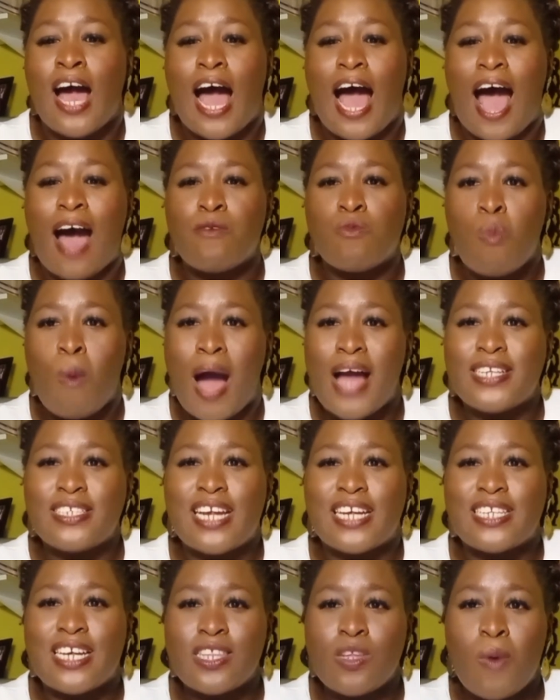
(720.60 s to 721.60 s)

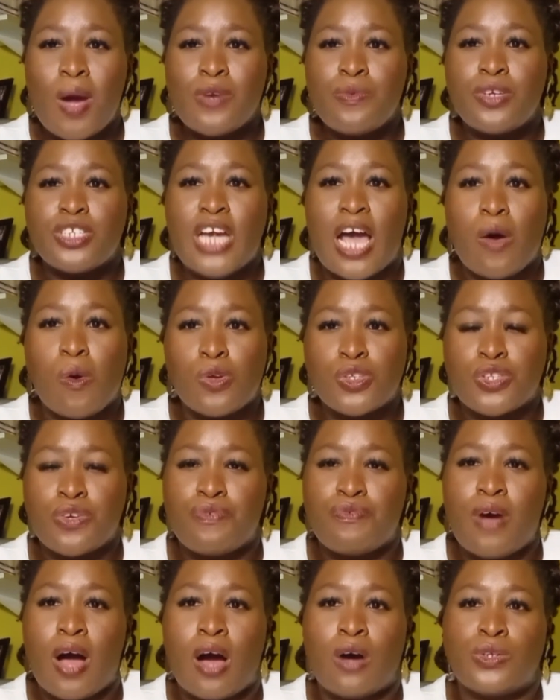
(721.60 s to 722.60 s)
Another one which I
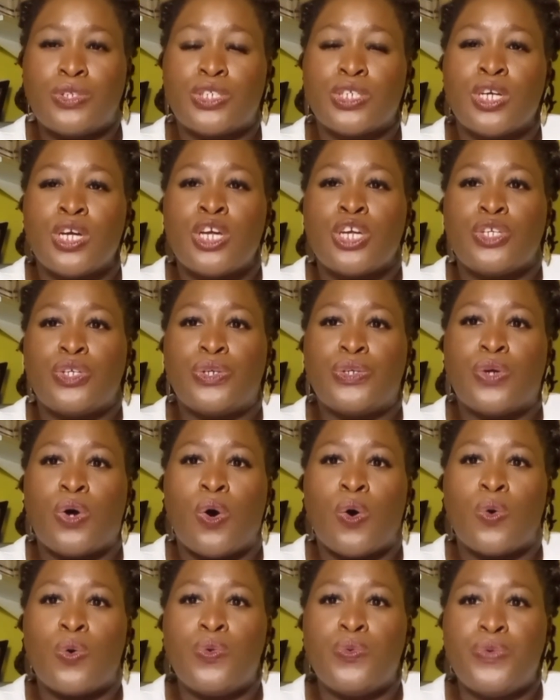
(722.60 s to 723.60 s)
also found, you
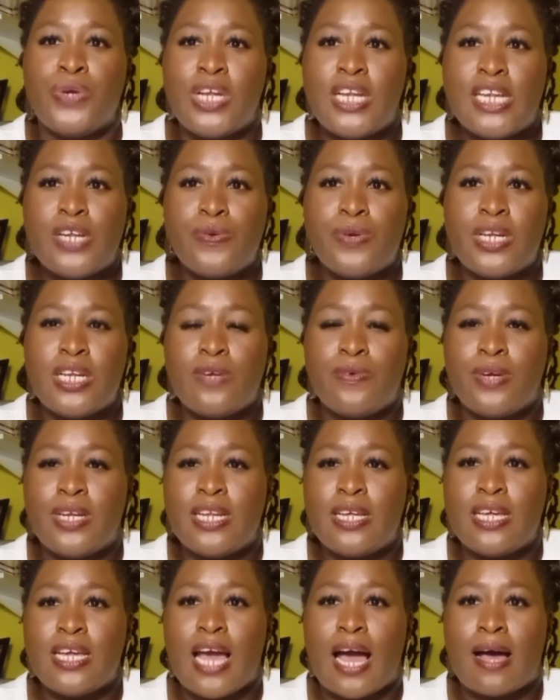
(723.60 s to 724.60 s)
know, really
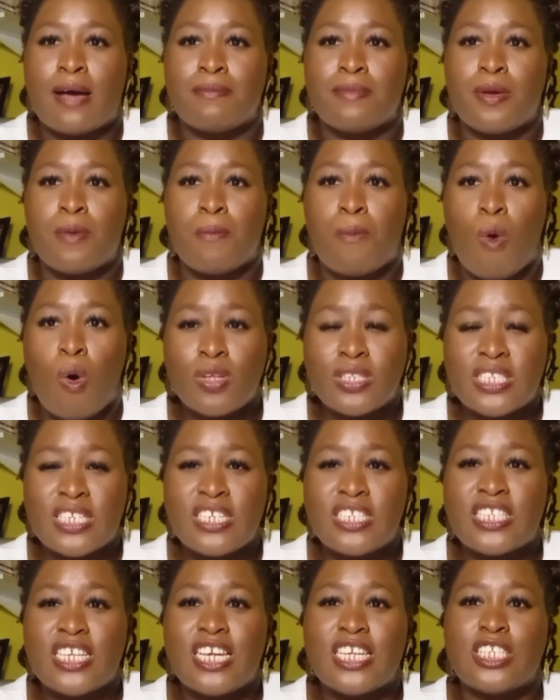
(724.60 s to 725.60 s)

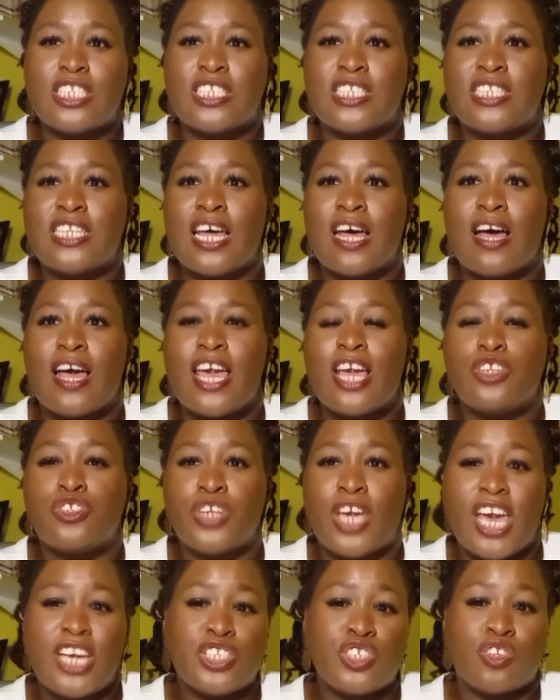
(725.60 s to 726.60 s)
important is the
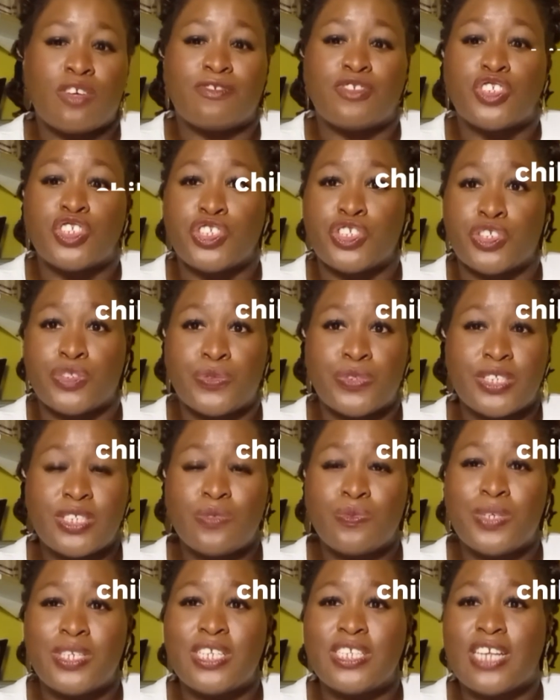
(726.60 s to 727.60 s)
education of
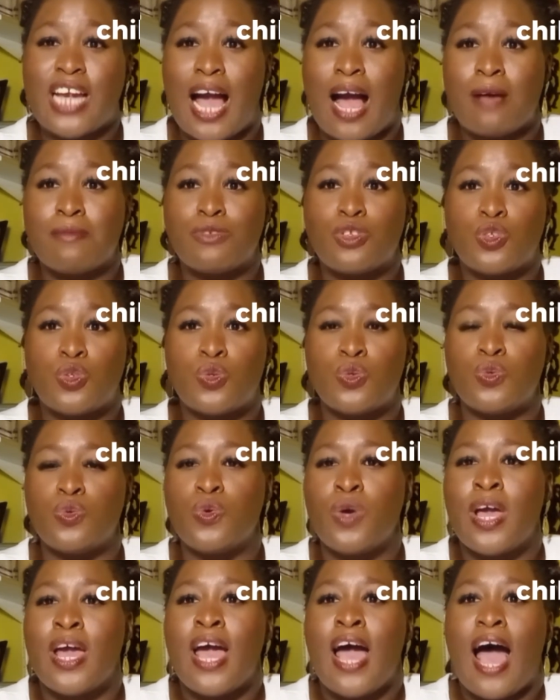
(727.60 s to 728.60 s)
children when it comes
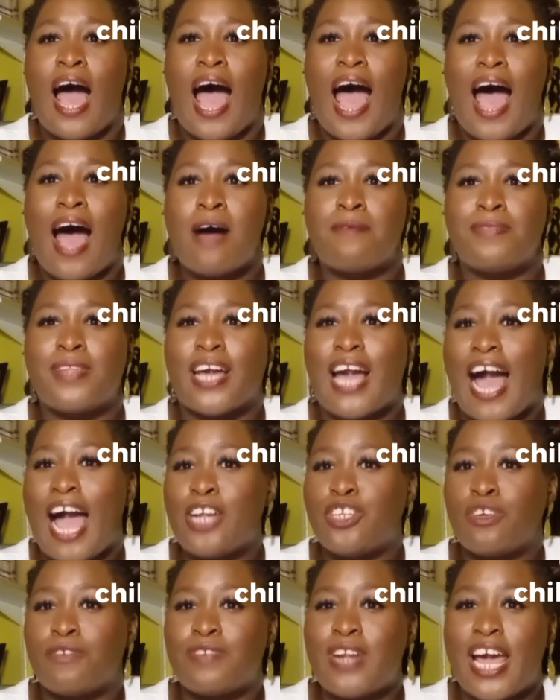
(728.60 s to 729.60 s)
to the
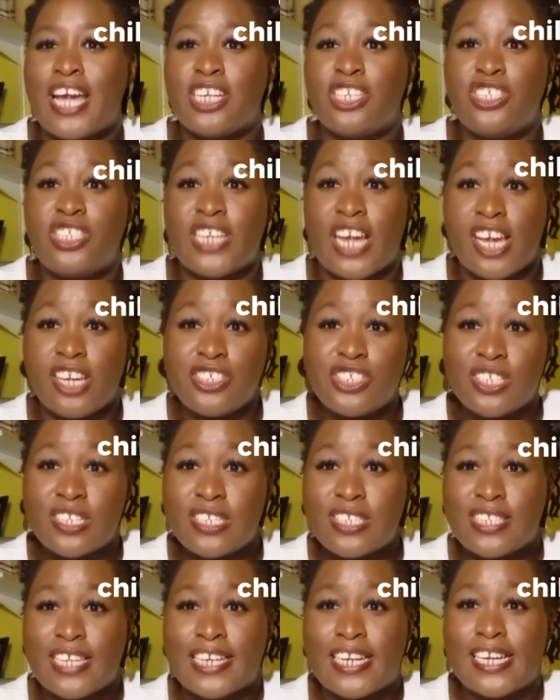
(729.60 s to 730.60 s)
kind of like
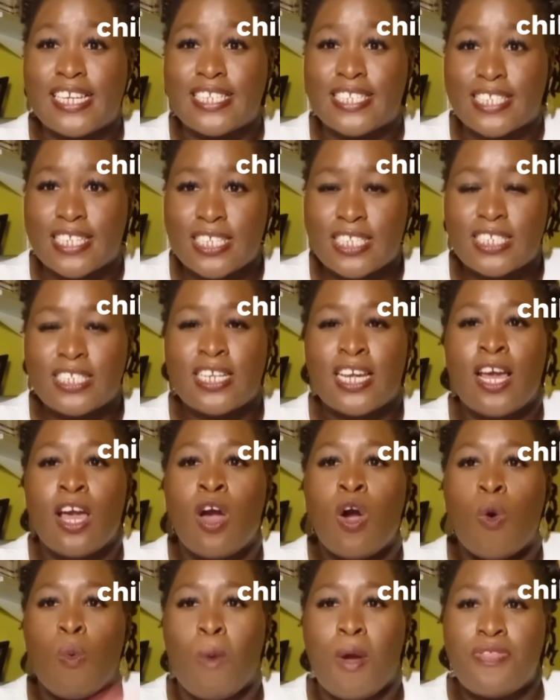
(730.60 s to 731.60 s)
dangers that exist
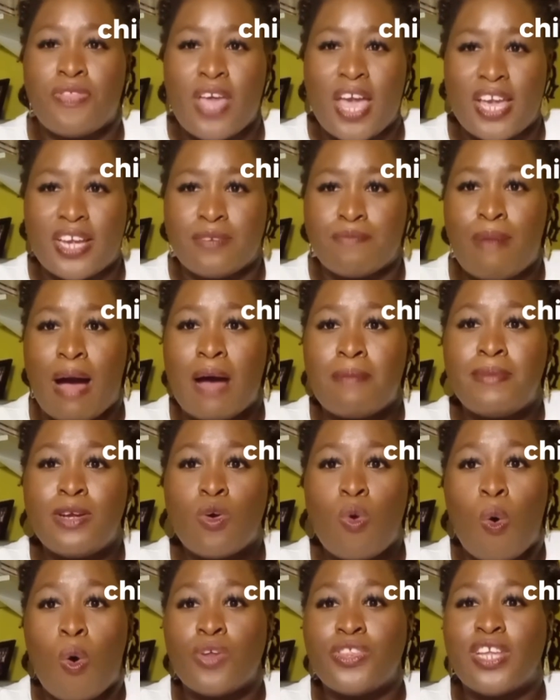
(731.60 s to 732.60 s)
when they're in
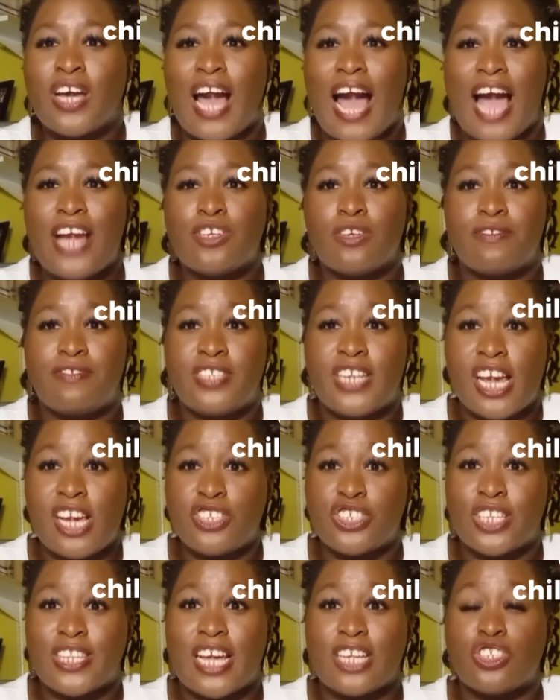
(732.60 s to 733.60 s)
public, or the kind of
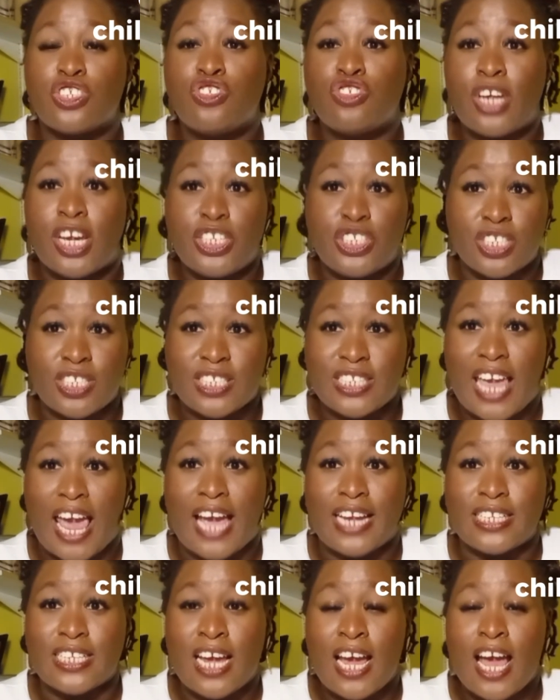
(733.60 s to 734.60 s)
danger that strangers
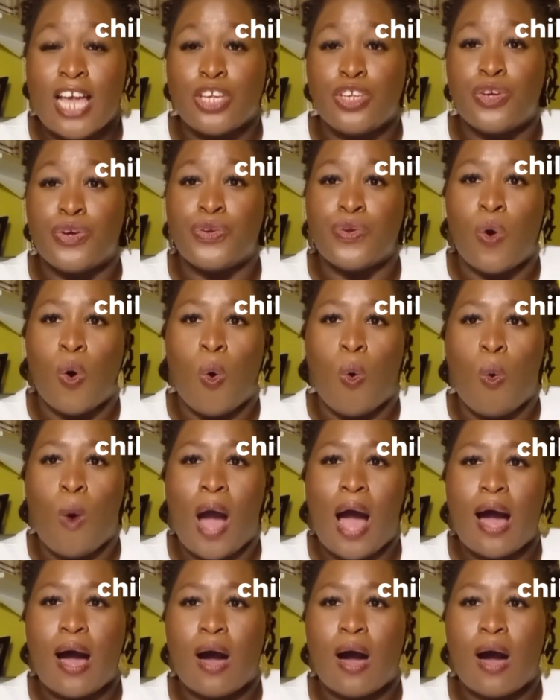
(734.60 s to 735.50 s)
can, you know,